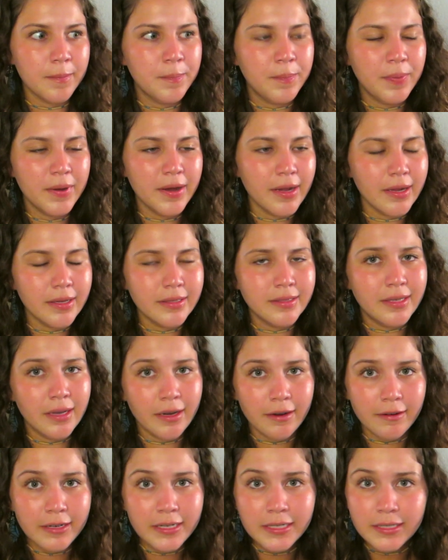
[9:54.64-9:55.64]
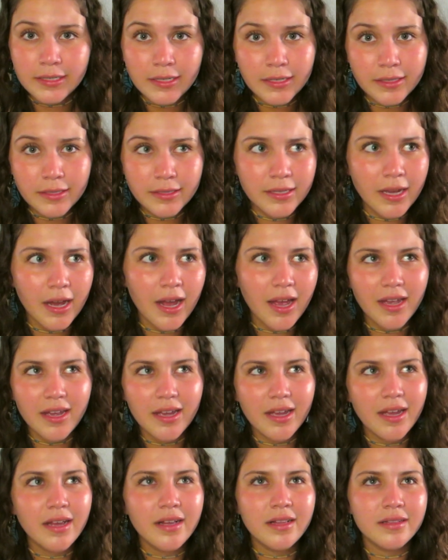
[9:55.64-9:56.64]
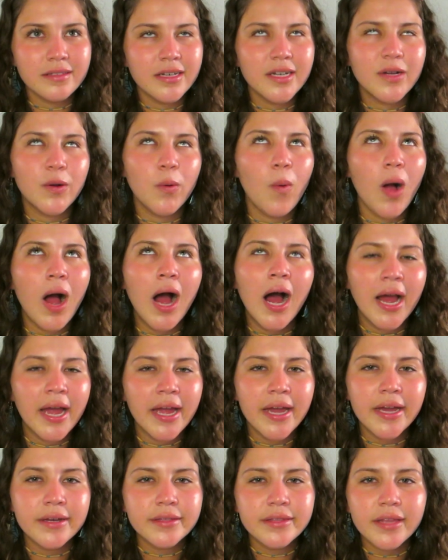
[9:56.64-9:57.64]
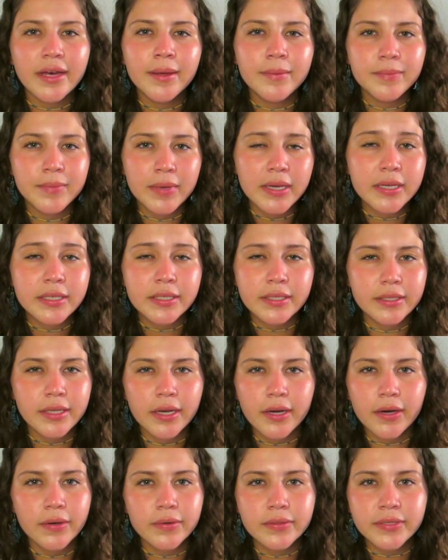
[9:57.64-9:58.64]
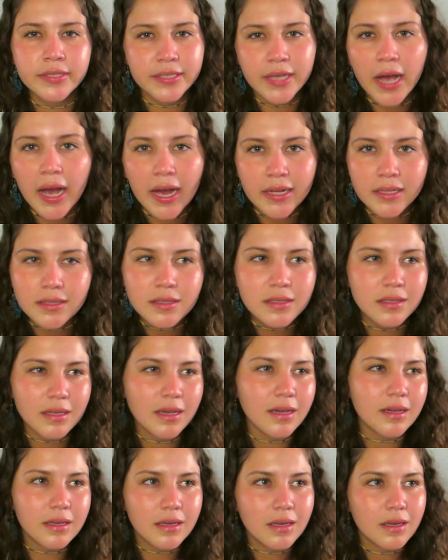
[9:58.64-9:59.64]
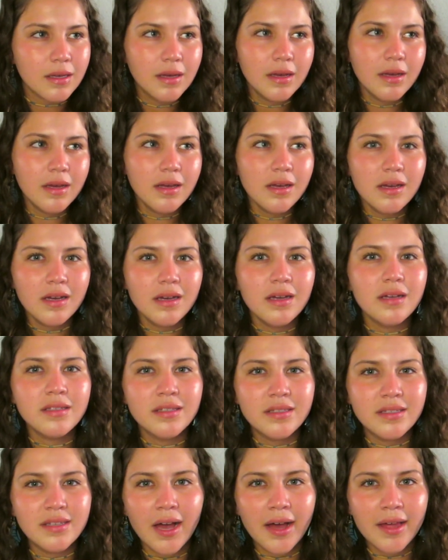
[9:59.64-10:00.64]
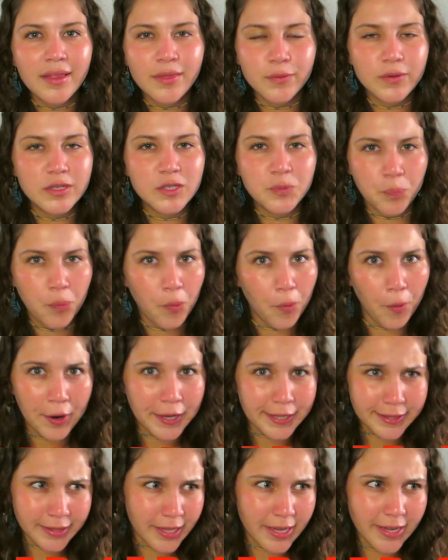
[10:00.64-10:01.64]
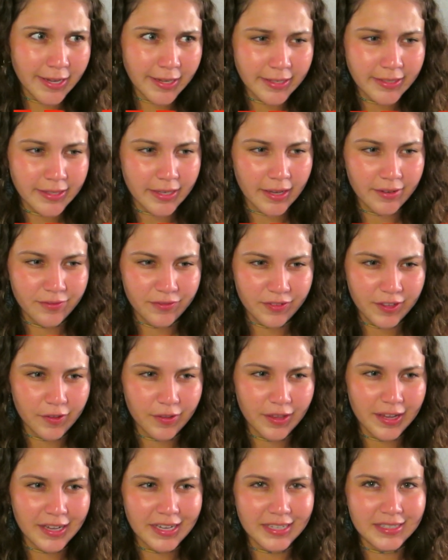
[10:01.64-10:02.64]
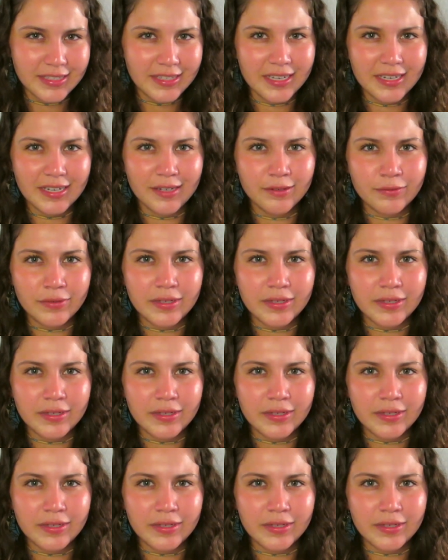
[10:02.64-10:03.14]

But Darren dying, like, why? That makes no sense. Like, his death was pointless. I feel like it didn't